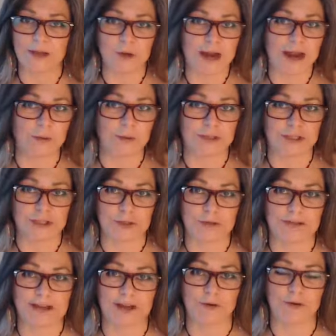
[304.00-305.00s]
matter how it
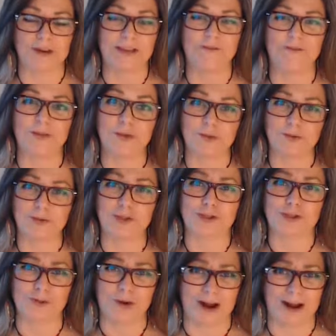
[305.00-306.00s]
turned out. If you
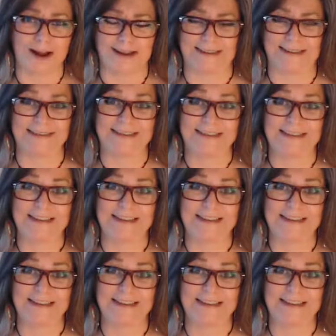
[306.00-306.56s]
tried,